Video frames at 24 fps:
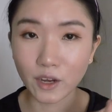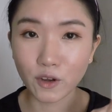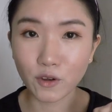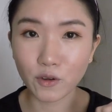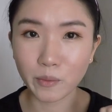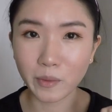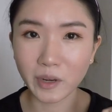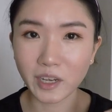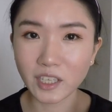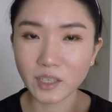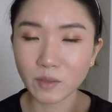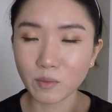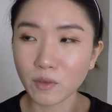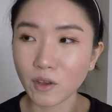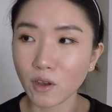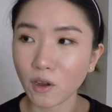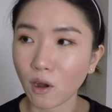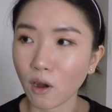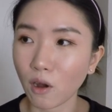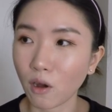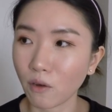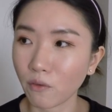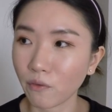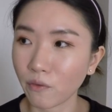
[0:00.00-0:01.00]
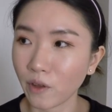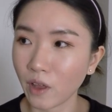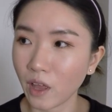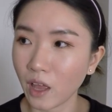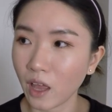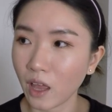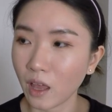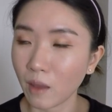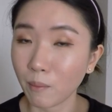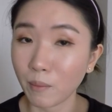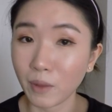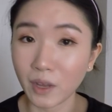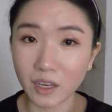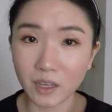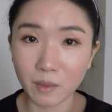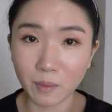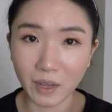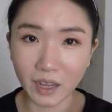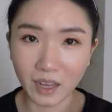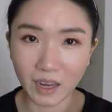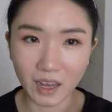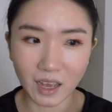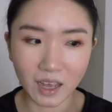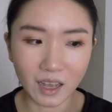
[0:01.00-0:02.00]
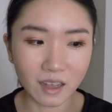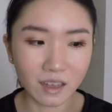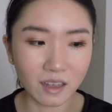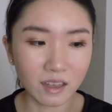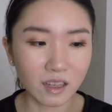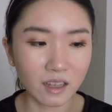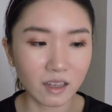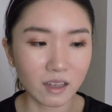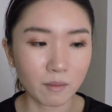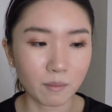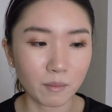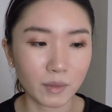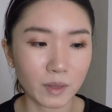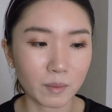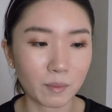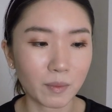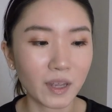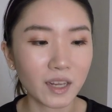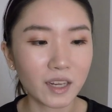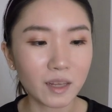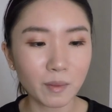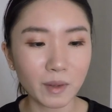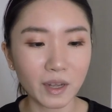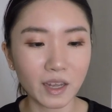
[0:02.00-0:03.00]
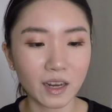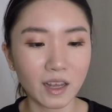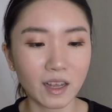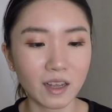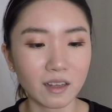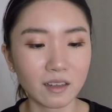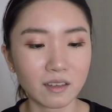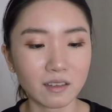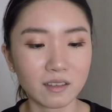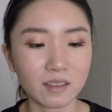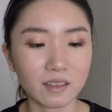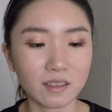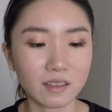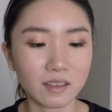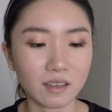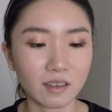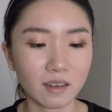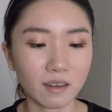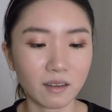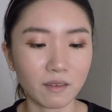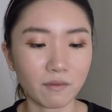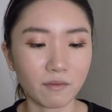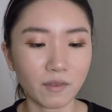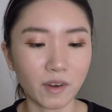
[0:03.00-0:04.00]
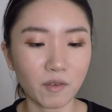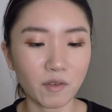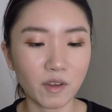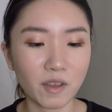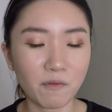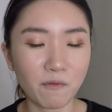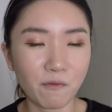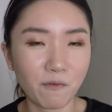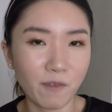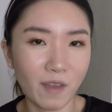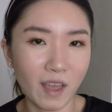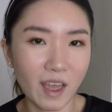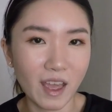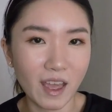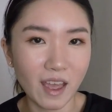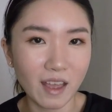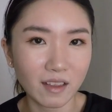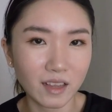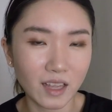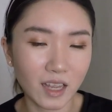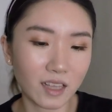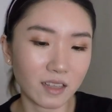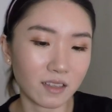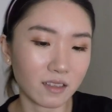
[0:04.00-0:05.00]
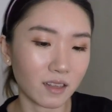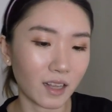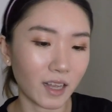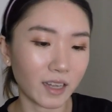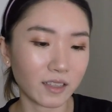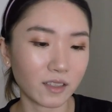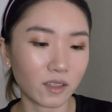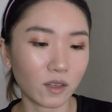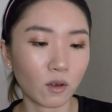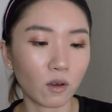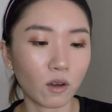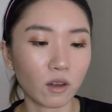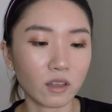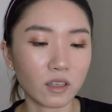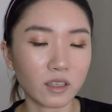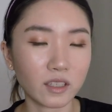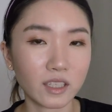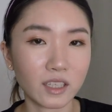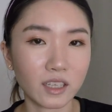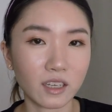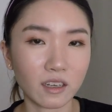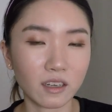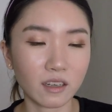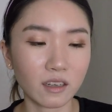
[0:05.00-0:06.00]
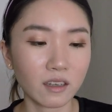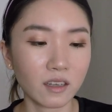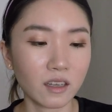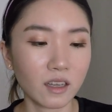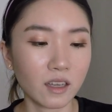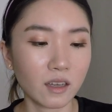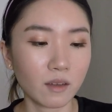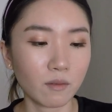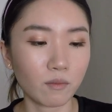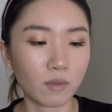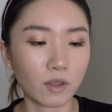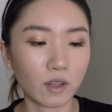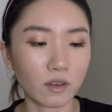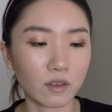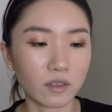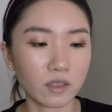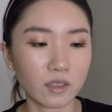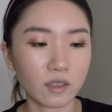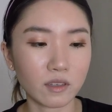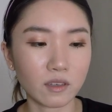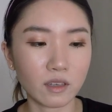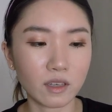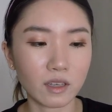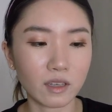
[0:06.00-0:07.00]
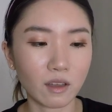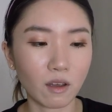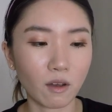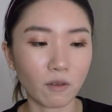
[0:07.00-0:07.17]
It reminds me of Petty Pella, but Petty Pella is very fat and like taller here because it